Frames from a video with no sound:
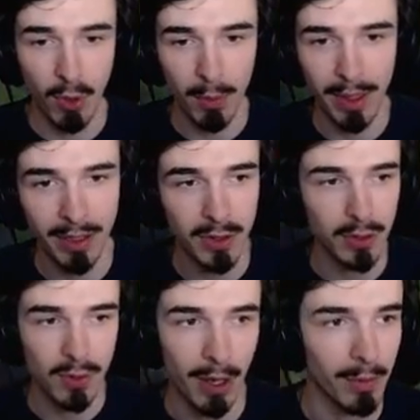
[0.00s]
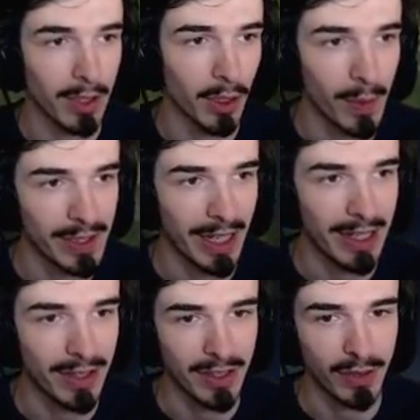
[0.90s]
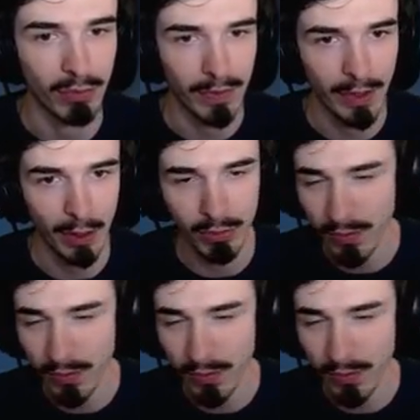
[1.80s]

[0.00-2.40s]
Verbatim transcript: what am I gonna do? I'm gonna go and take this Rift Herald.